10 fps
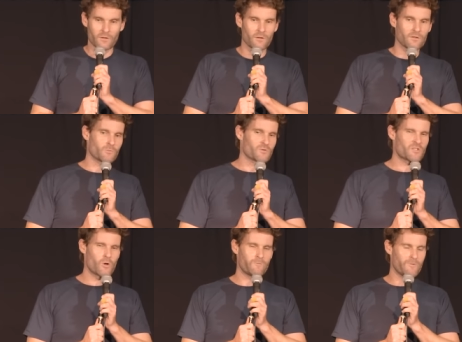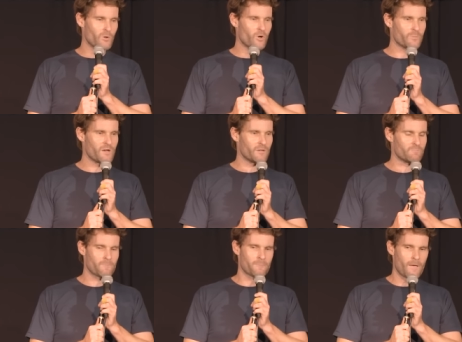I said, "Well, sir, if you've got a minute,
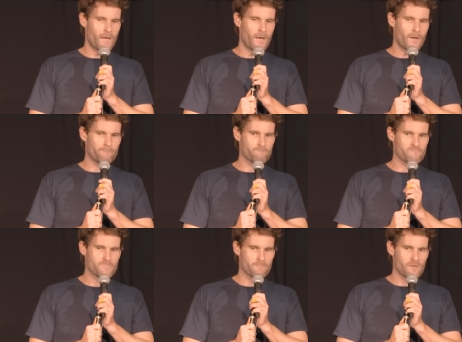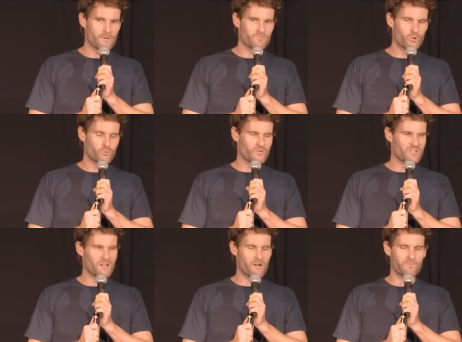um, you know, children are
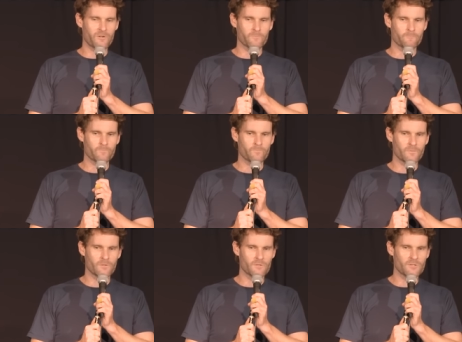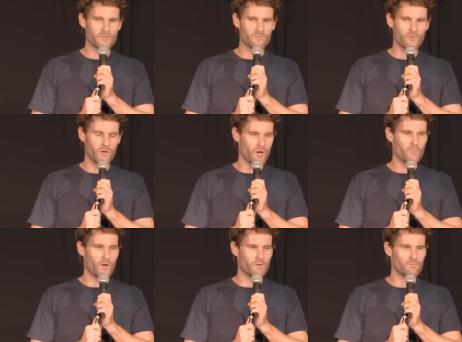suffering." I said, "I know,
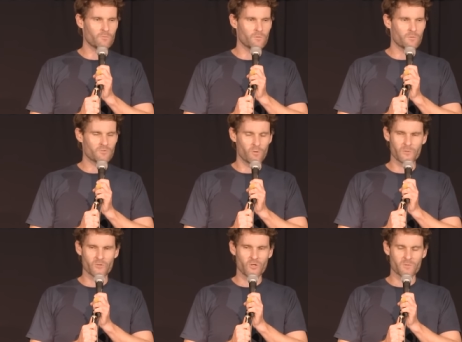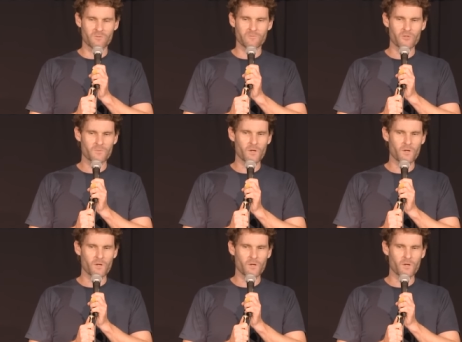mate. That's why I'm at the shops in the first